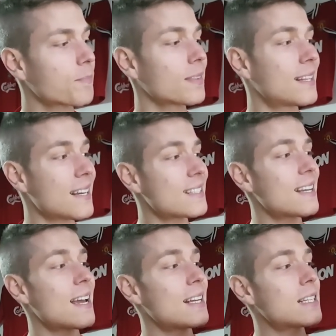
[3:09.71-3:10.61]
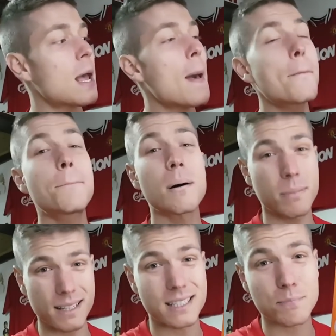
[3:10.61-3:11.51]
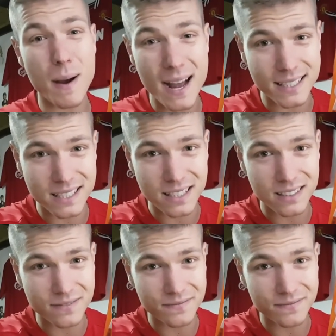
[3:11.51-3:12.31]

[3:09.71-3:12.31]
this is pumpkin spice.